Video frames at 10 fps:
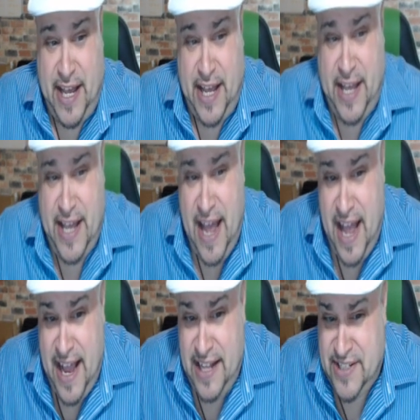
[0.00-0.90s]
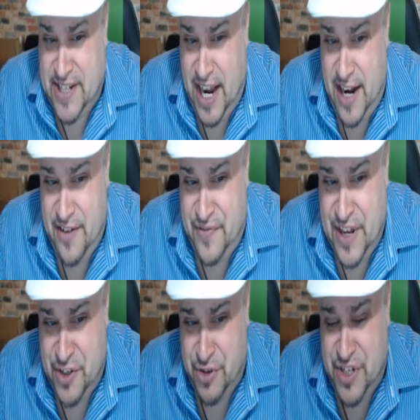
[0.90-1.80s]
Yeah, it's kind of
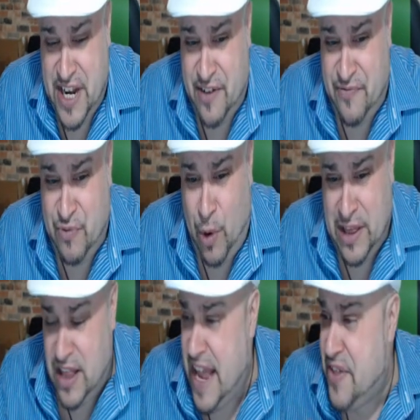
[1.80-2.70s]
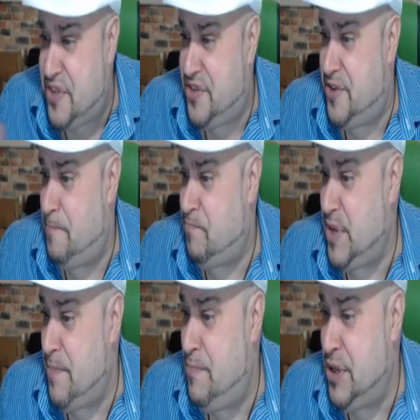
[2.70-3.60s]
interesting of what lengths
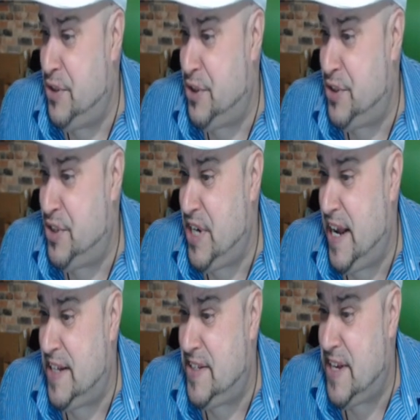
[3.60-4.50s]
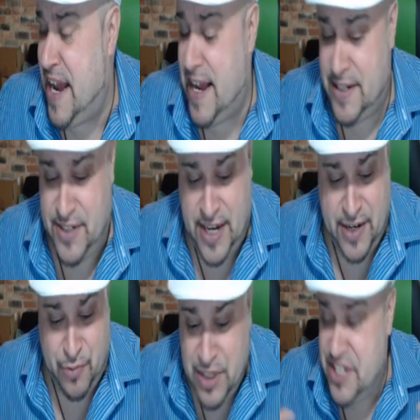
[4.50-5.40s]
builders and
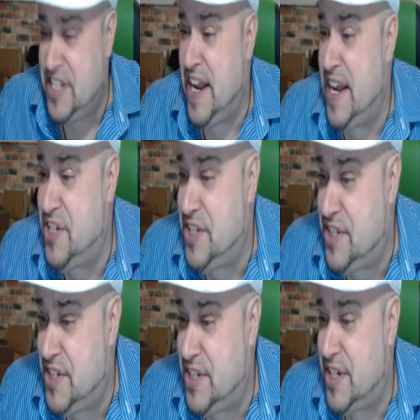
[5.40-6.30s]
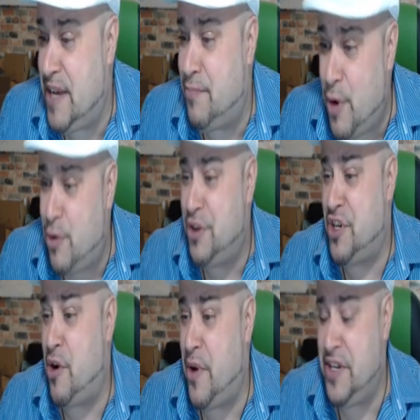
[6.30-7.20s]
real estate agents and brokers
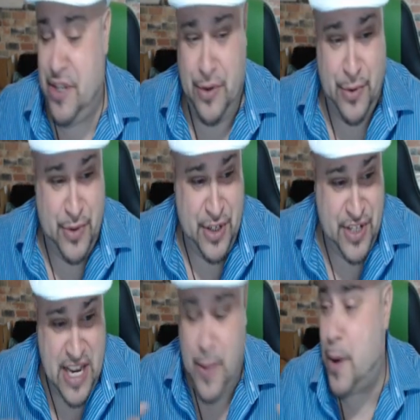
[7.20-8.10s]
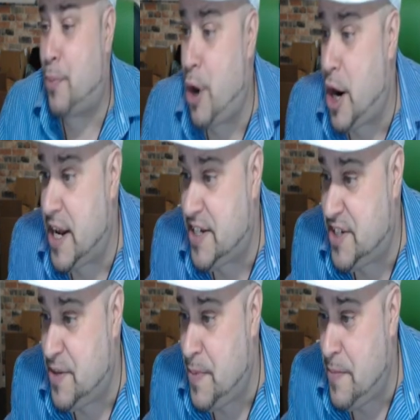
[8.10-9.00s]
are going to sell their
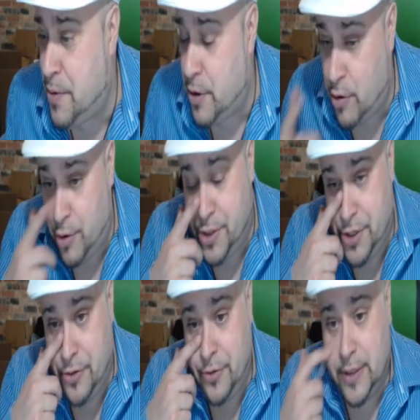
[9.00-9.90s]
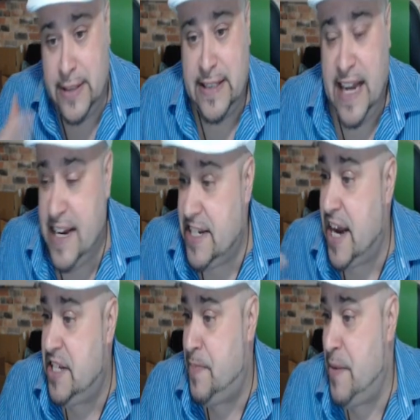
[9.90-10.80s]
products to people or to
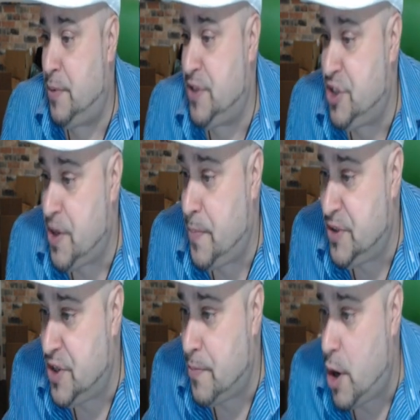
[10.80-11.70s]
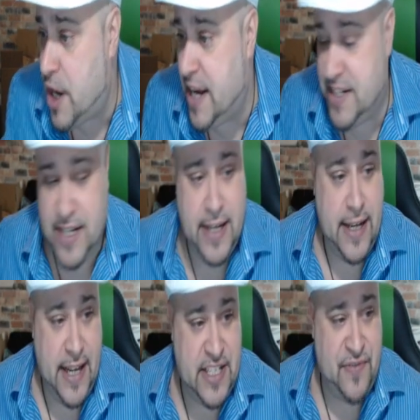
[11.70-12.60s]
entice people to jump into the market.
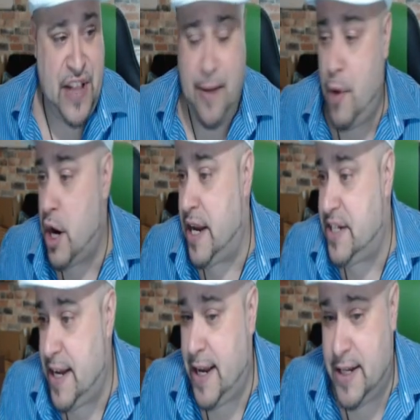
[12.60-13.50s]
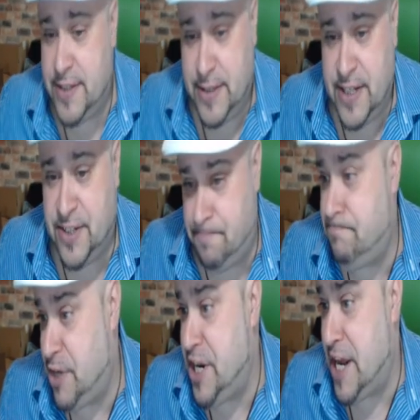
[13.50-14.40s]
It's a flat market, and it's
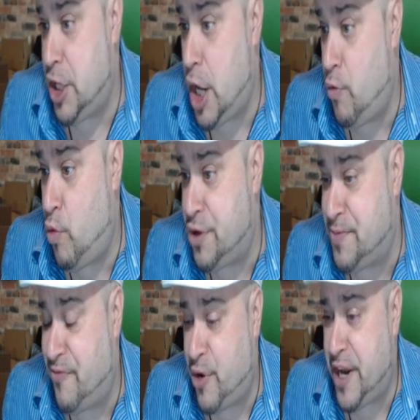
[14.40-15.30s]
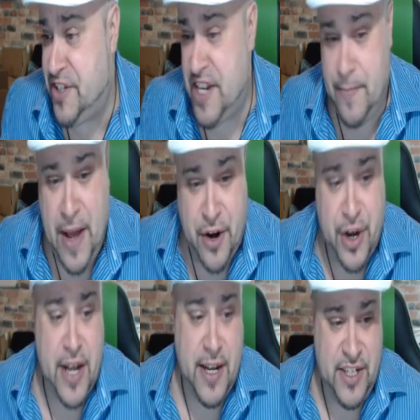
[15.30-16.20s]
going to get a lot worse before it gets any better
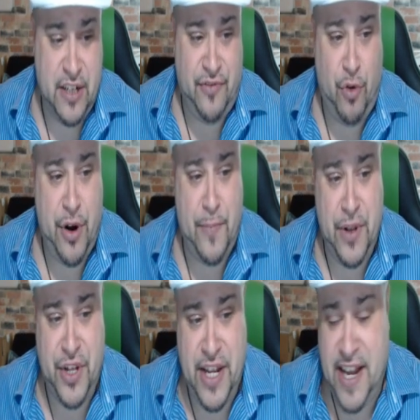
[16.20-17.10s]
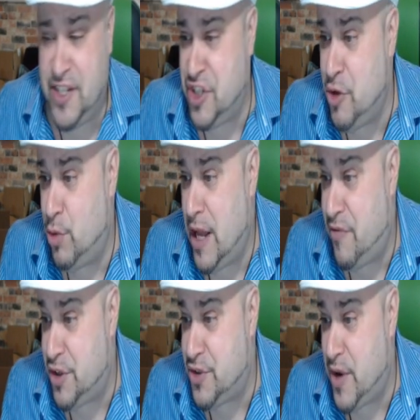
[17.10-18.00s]
till affordability hits new
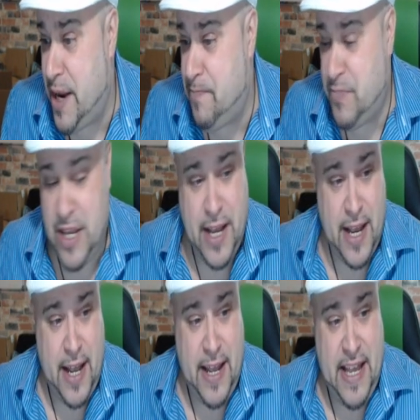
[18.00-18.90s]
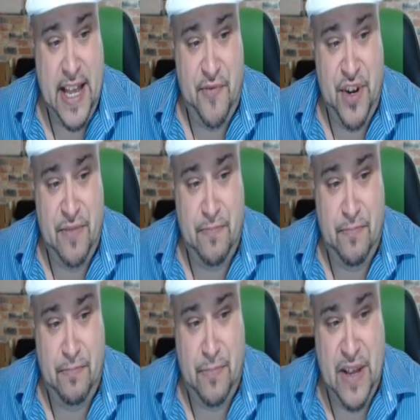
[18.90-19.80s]
levels, right? Even
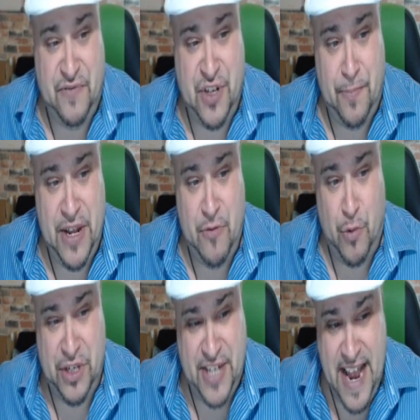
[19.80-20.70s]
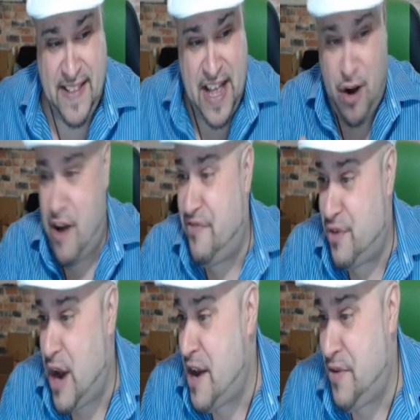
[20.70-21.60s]
if somebody would take that
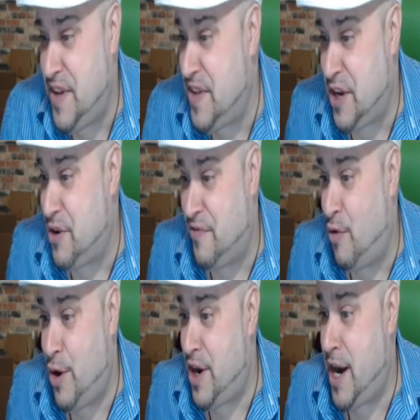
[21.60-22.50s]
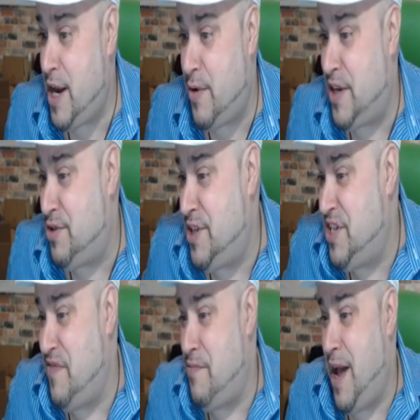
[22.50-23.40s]
offer, I don't think they could afford it anyway, so it
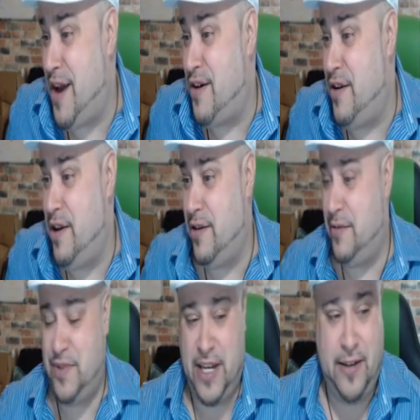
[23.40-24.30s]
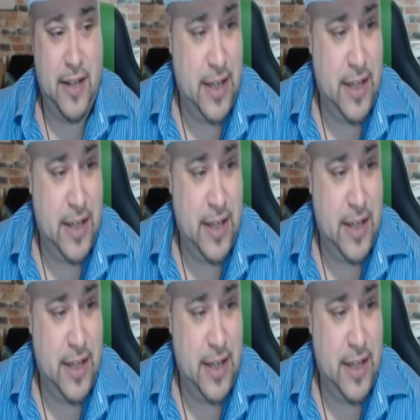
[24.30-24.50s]
doesn't even matter. You know what I'm saying?